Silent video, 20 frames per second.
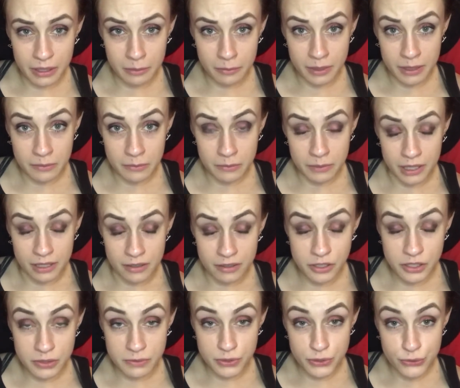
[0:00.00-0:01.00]
went well and
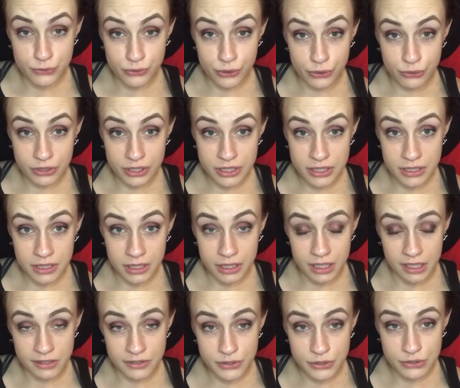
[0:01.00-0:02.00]
she was focused and
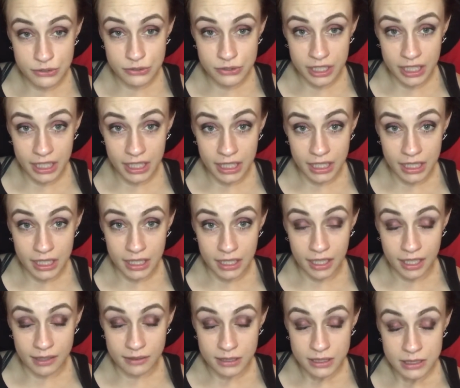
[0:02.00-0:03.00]
concentrated
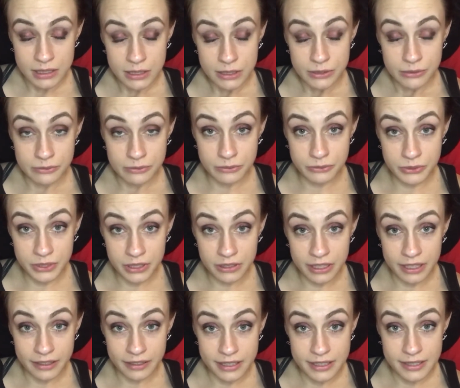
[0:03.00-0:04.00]
and really
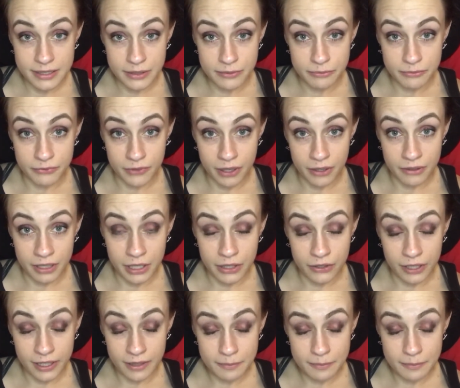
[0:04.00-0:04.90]
listened very good.